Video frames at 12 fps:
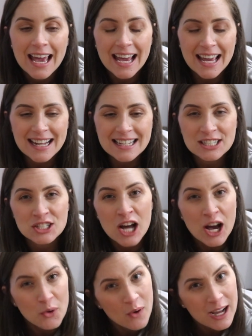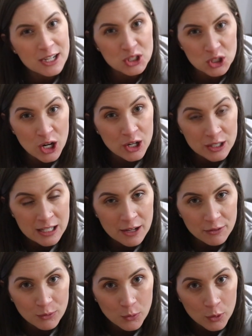and it is not quite strong
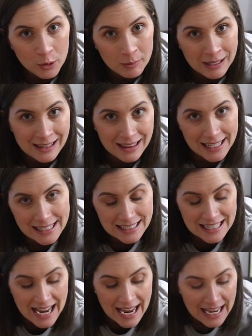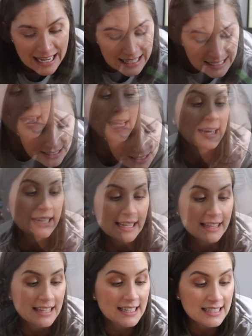enough for me these days.
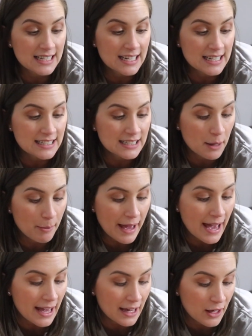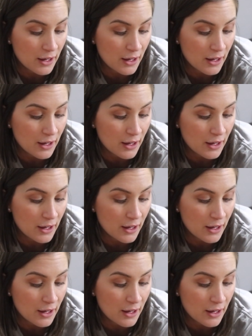And this is a pack